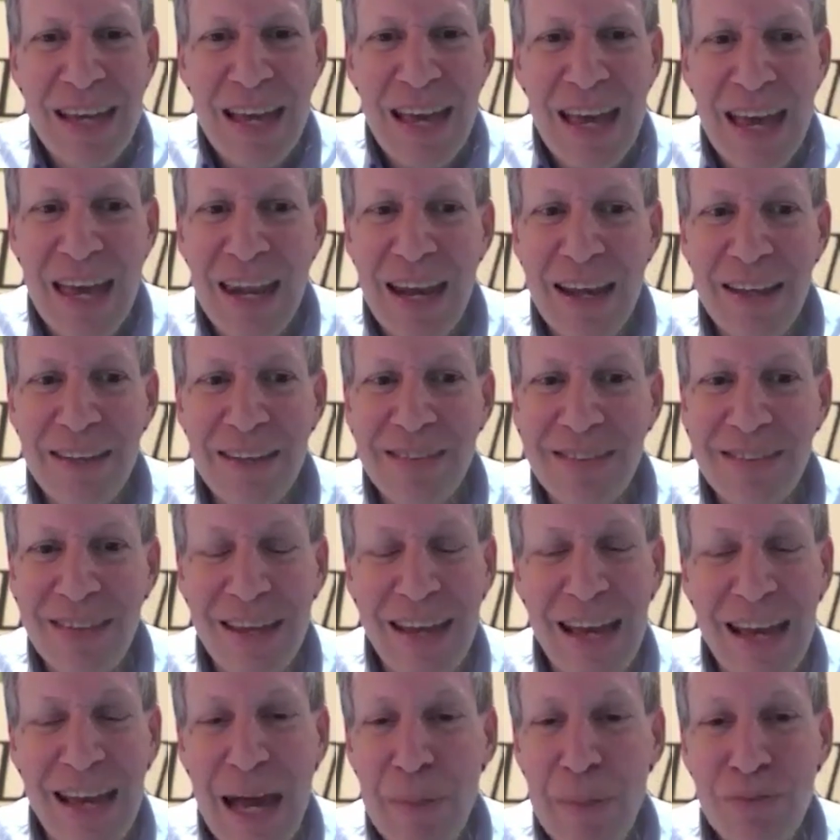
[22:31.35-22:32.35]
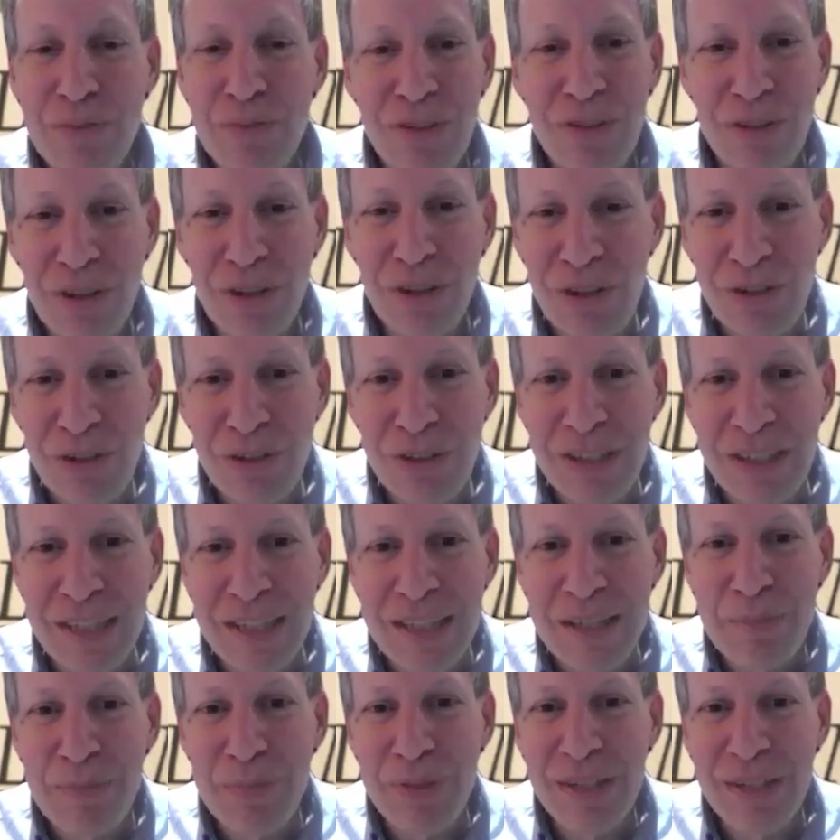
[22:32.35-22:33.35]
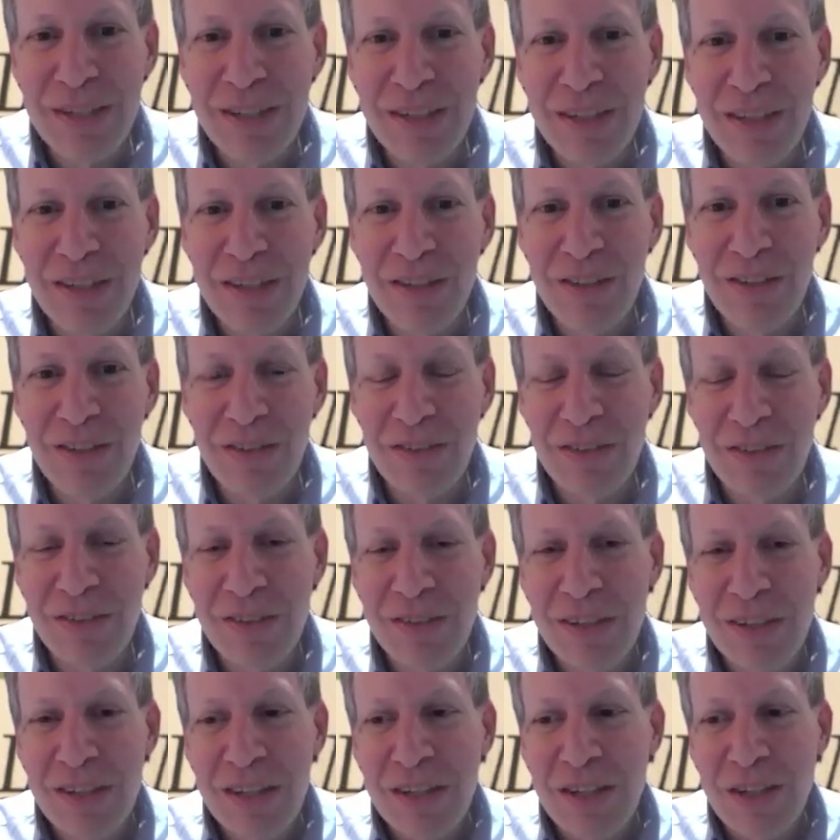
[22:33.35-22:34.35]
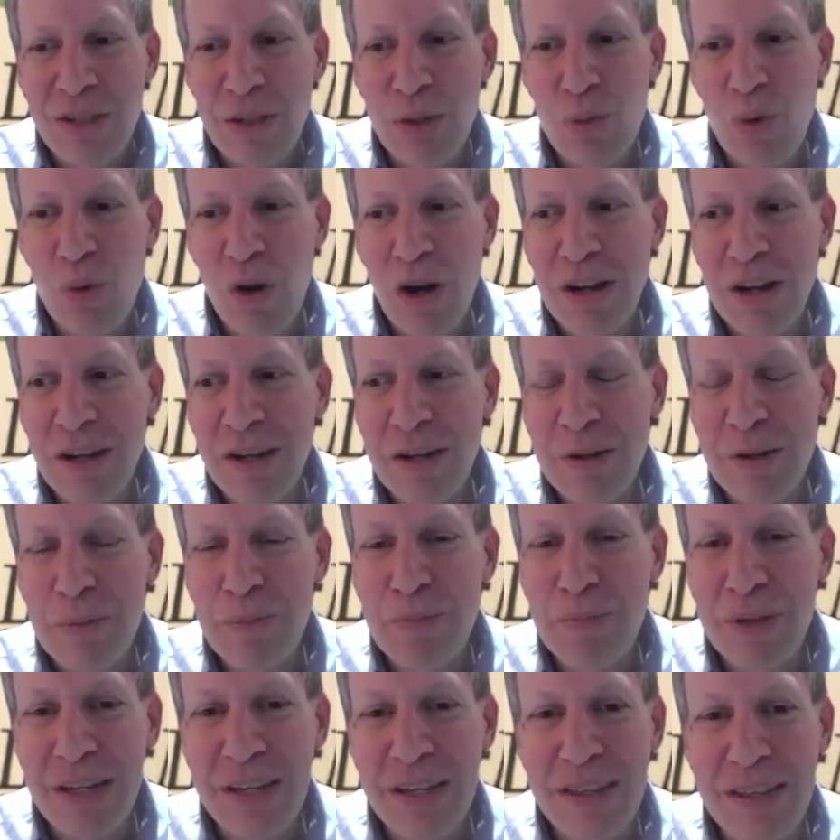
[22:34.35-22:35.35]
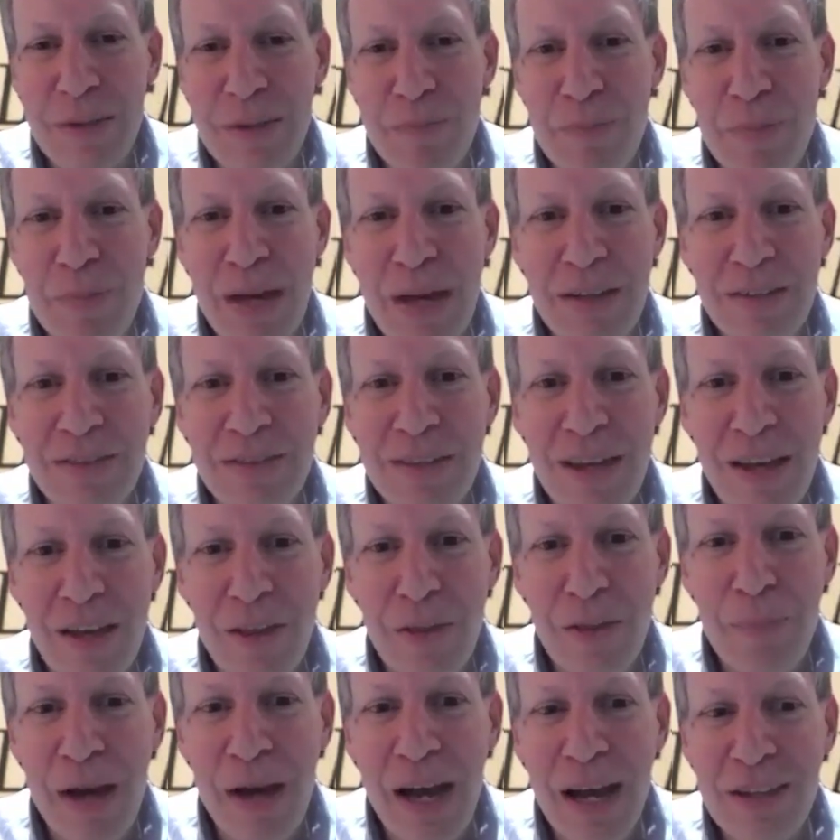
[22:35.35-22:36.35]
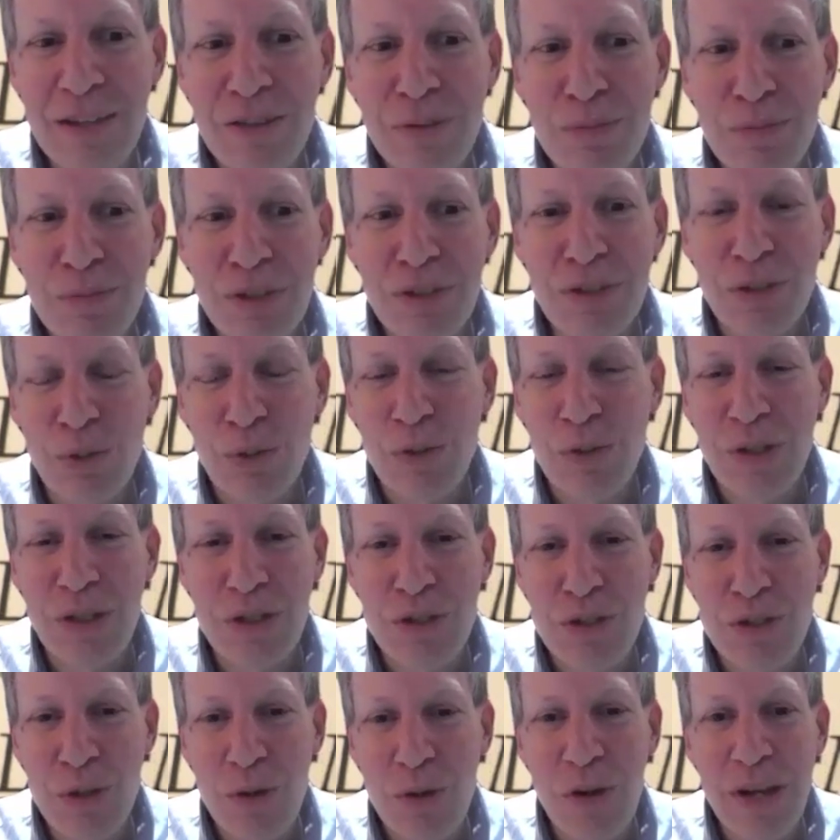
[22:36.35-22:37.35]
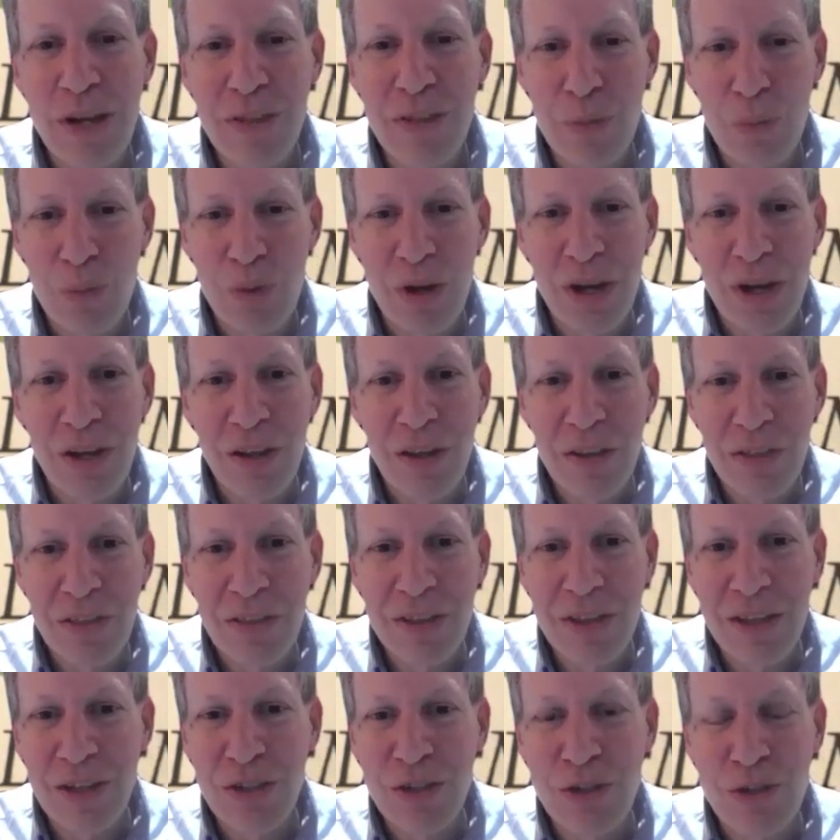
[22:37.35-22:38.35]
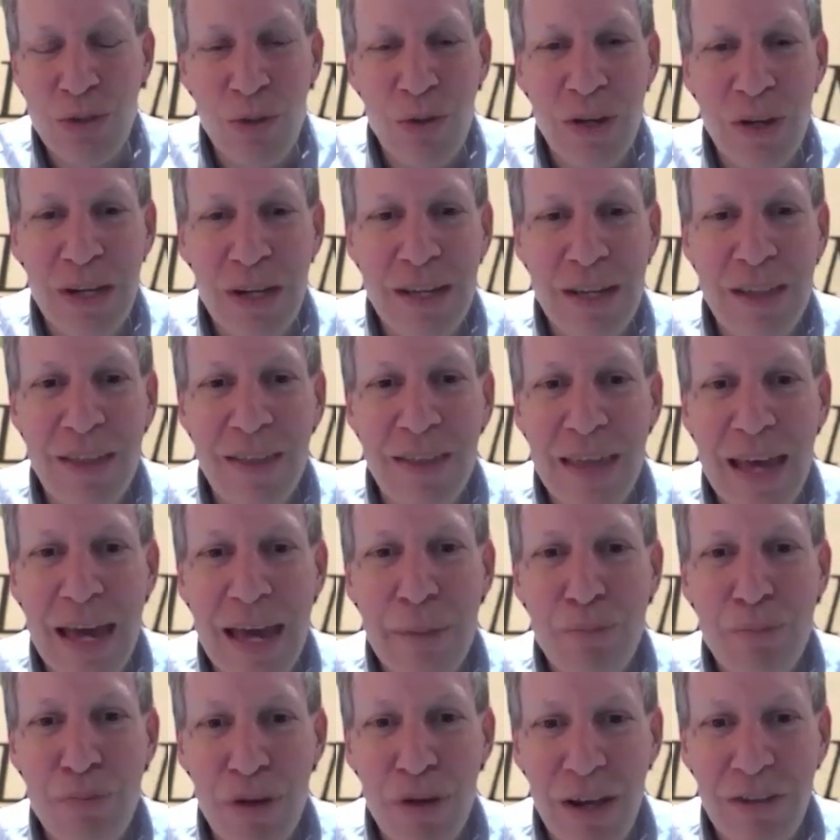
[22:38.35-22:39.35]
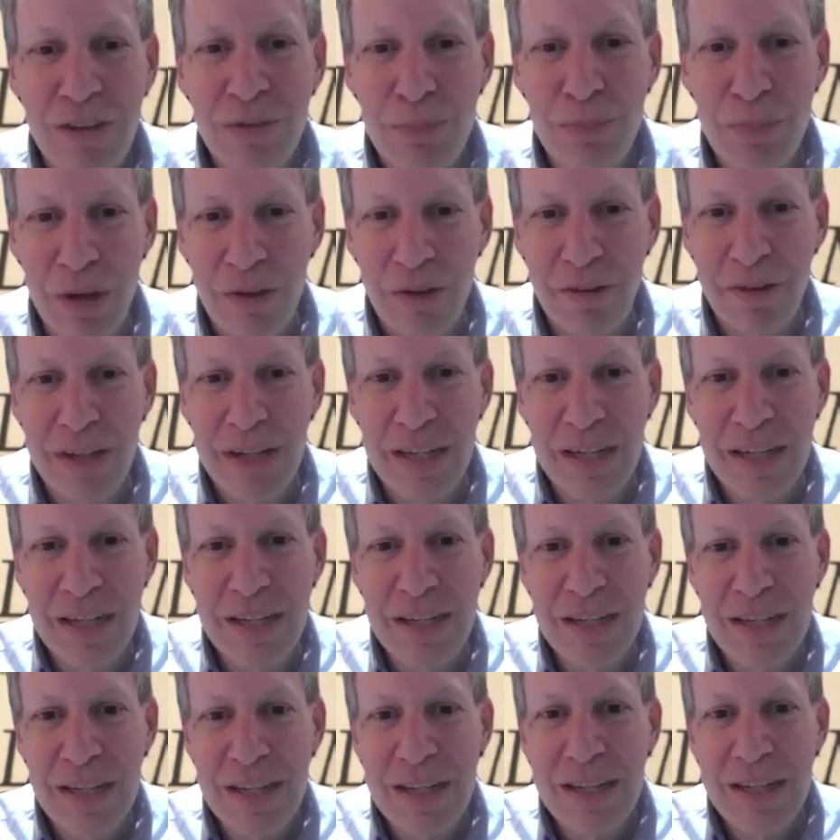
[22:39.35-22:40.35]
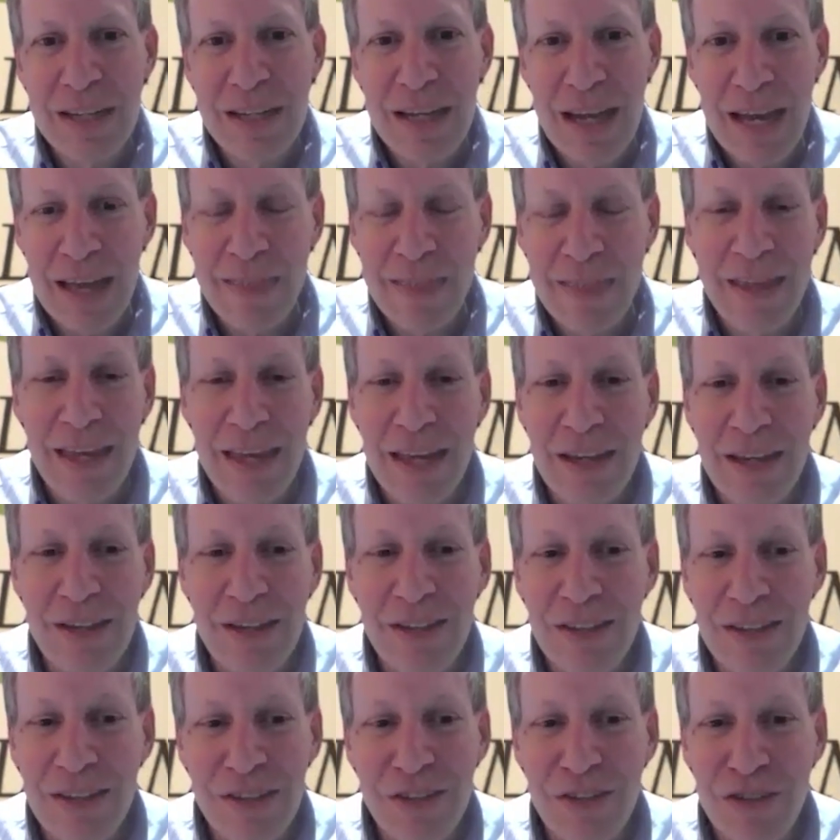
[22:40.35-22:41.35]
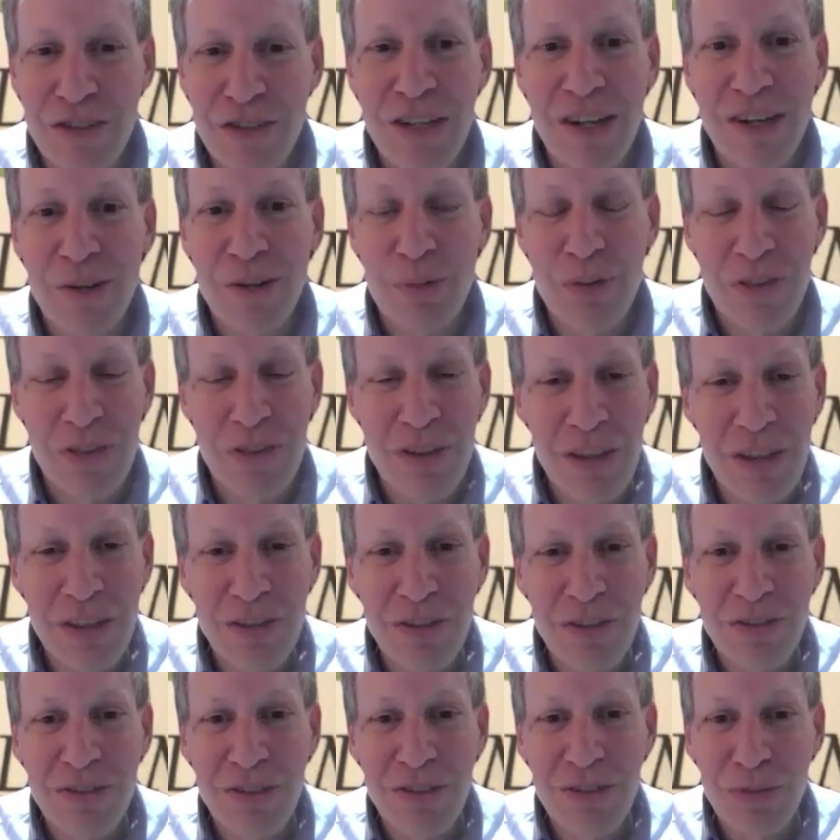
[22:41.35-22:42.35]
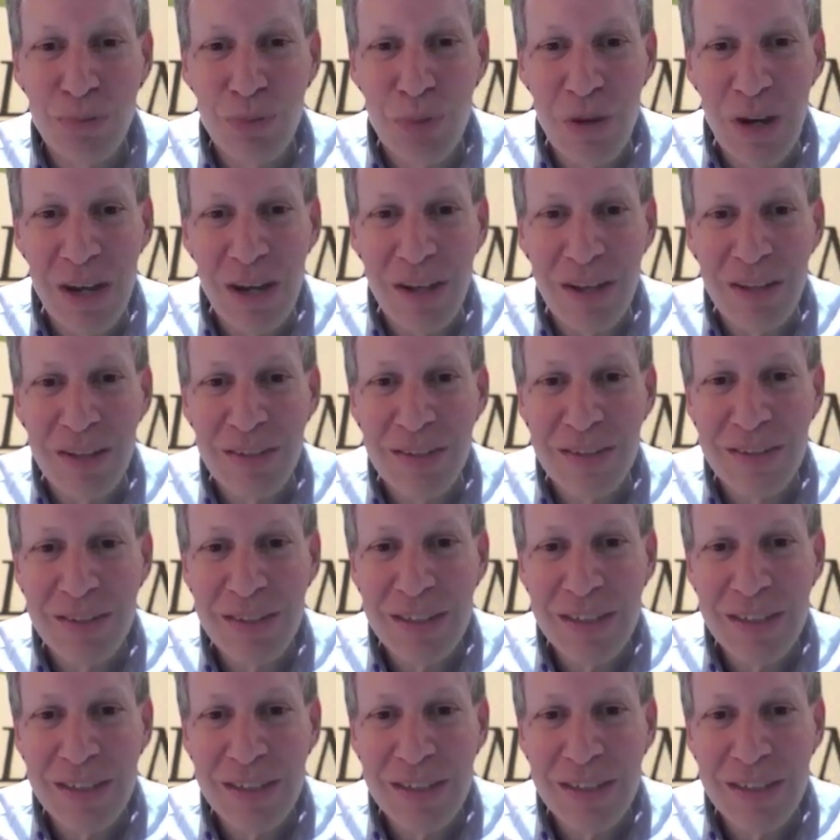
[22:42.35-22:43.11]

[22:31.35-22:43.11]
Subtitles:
And I say, absolutely, because you want to be in the best health possible to enjoy the wealth, enjoy that prosperity, and then share it with others as well.